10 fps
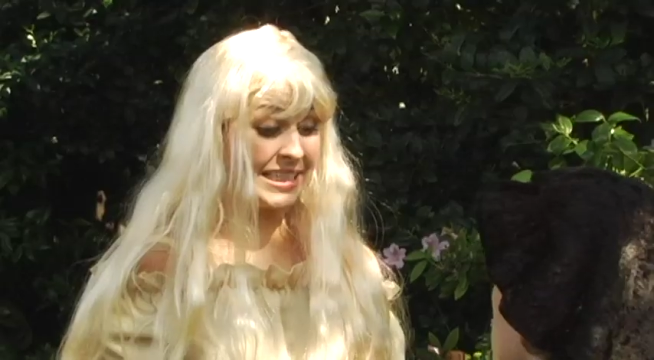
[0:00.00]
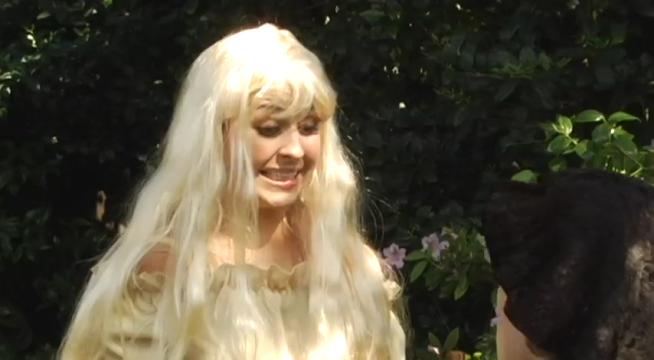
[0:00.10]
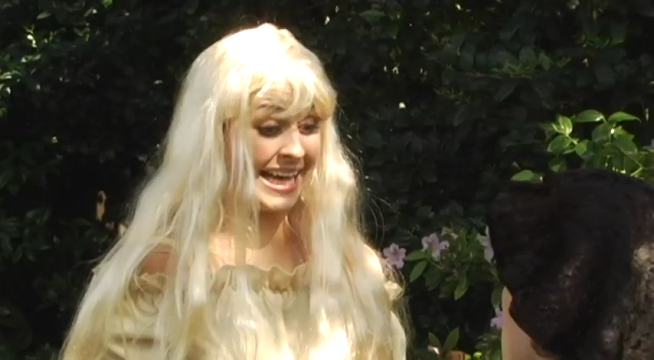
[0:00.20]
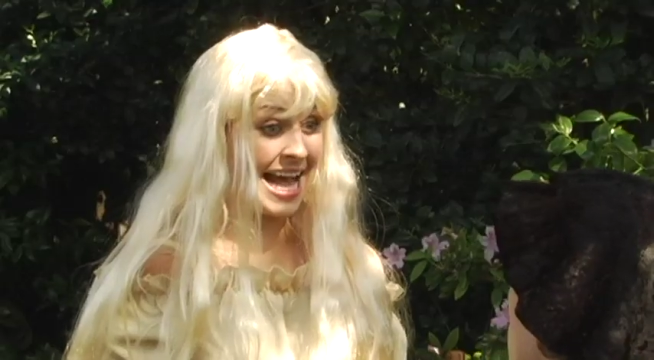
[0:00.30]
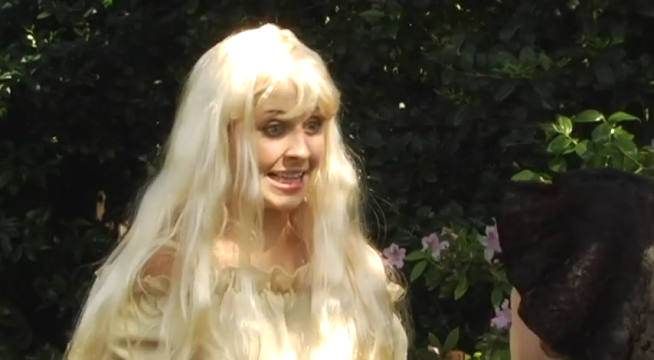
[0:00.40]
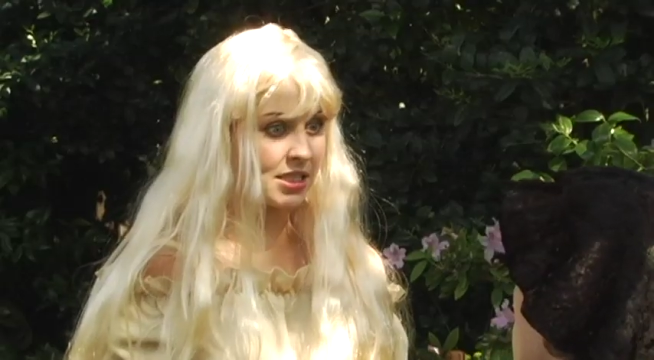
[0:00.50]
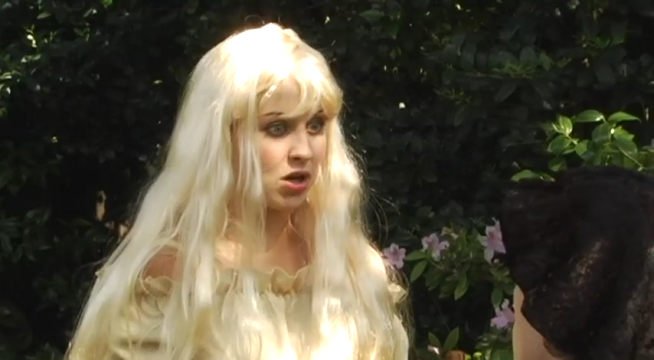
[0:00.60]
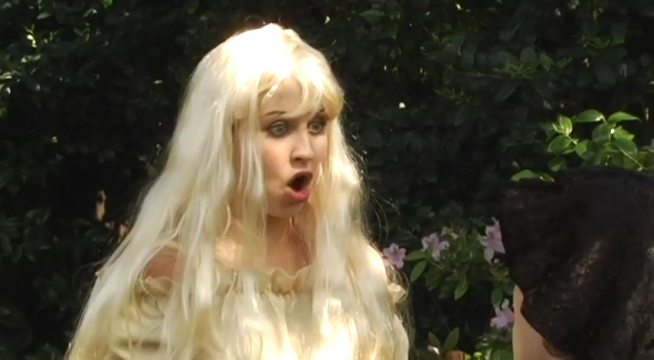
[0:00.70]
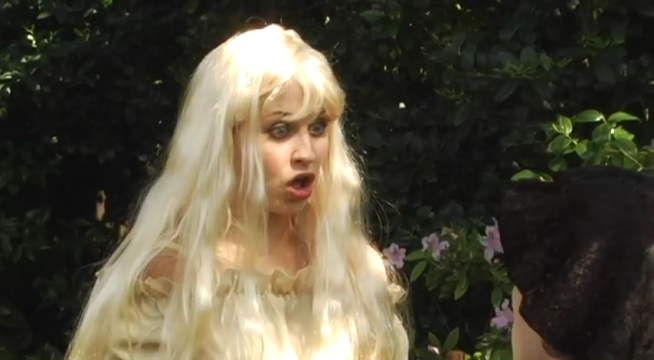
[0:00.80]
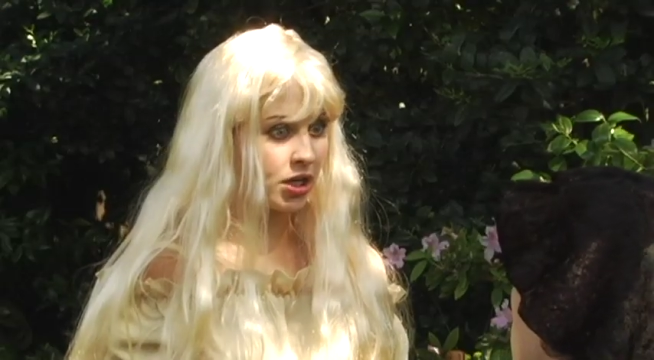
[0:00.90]
We danced
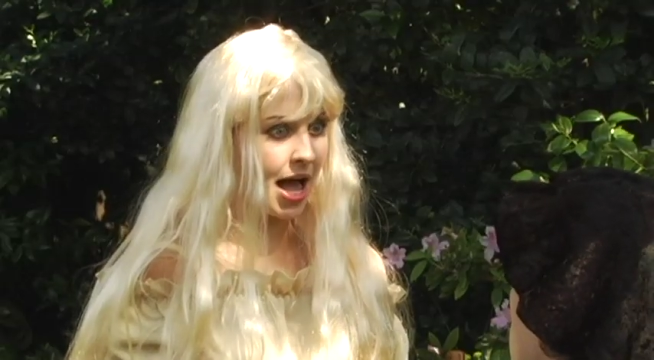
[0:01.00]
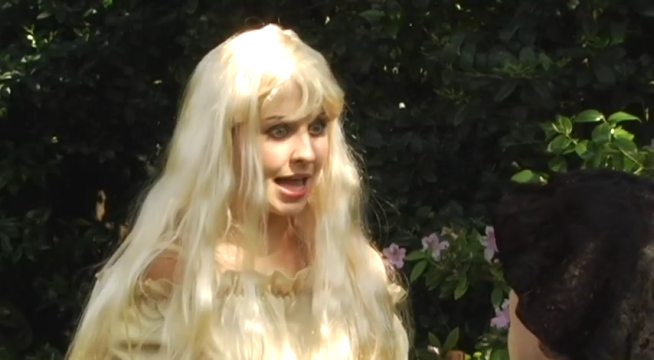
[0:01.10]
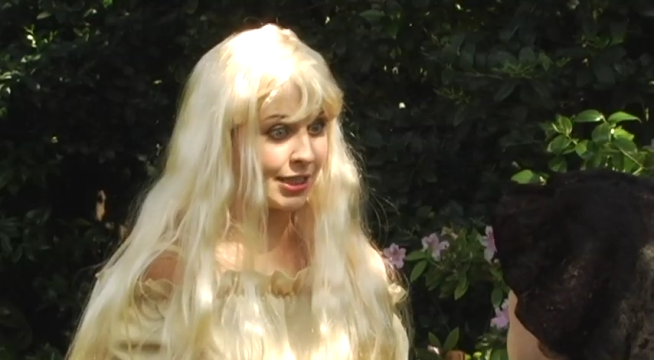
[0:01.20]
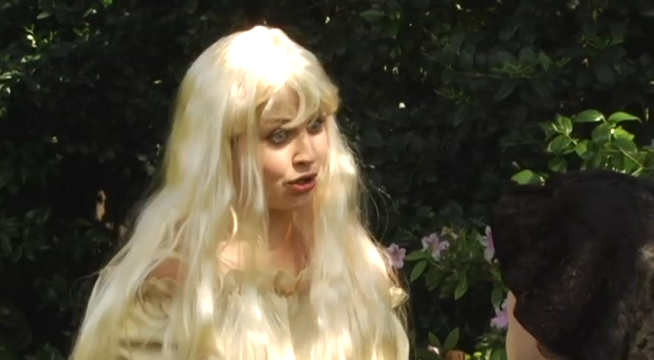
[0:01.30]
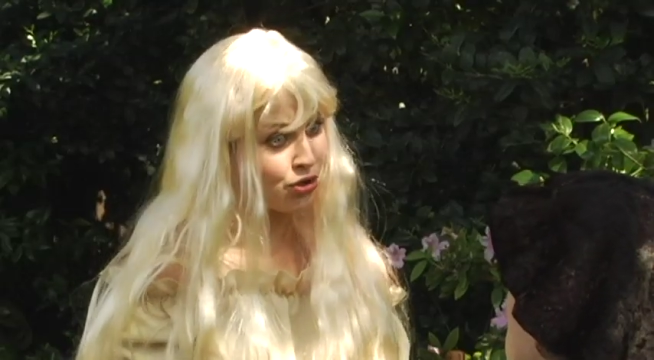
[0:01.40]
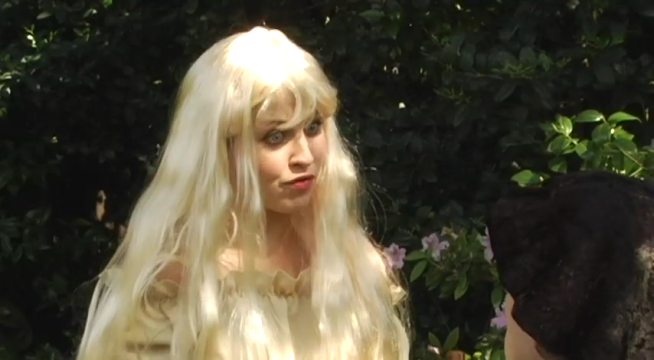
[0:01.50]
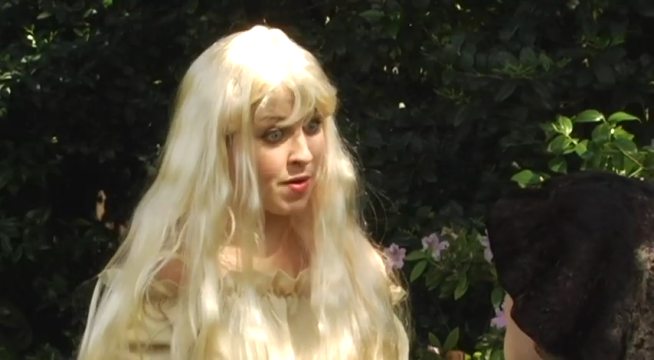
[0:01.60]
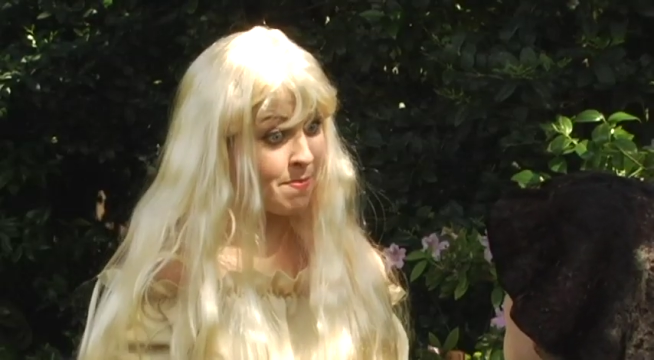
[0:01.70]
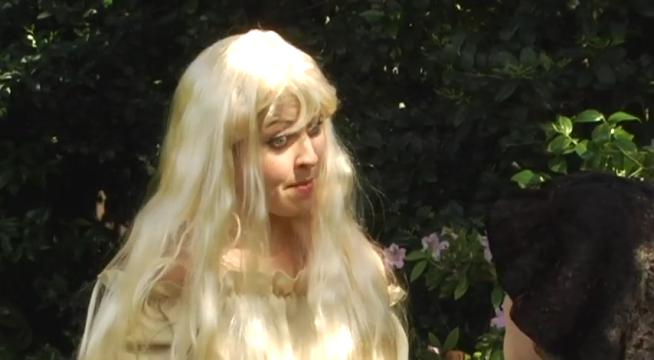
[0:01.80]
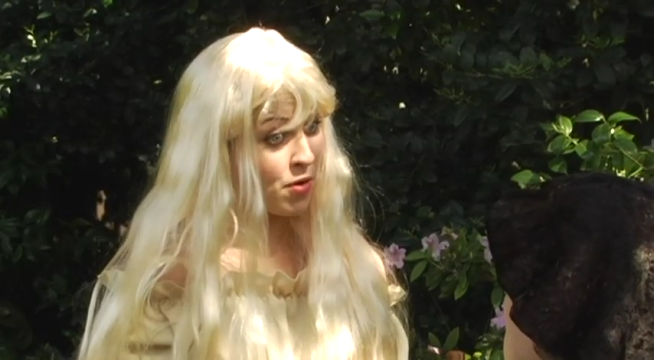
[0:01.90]
all night. Don't you
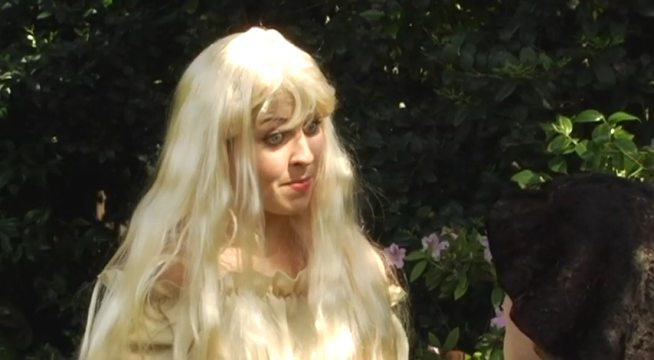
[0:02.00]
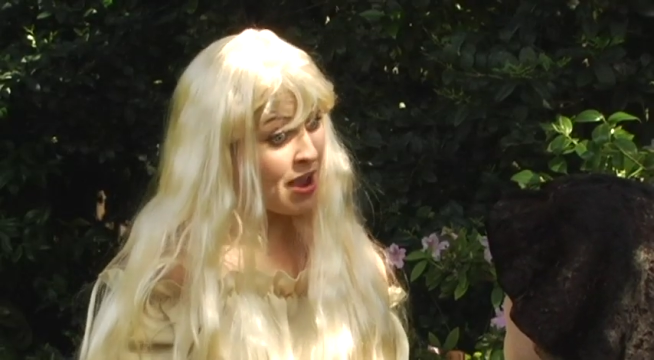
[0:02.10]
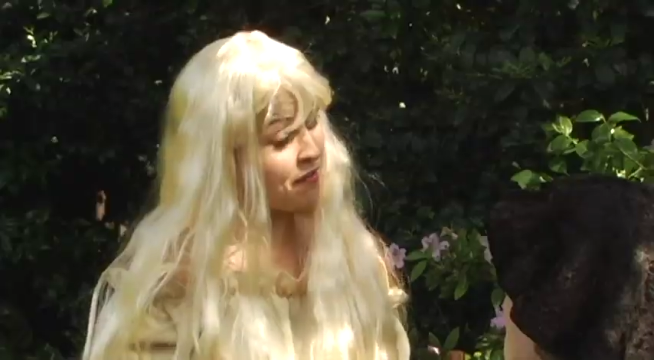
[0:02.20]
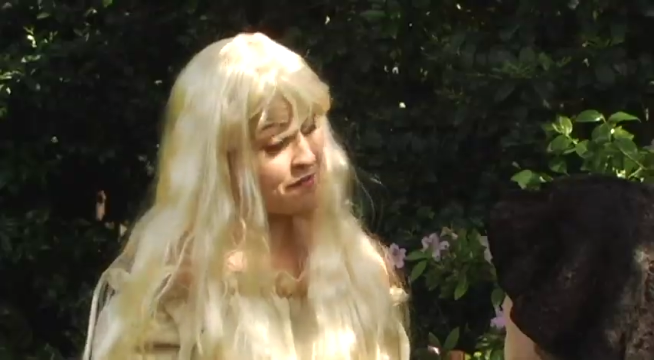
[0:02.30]
remember my